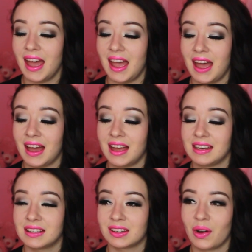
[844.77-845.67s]

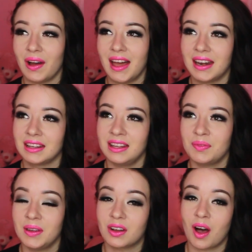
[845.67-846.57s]
and go ahead and
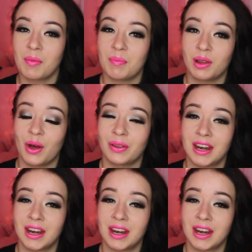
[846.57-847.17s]
leave me a comment below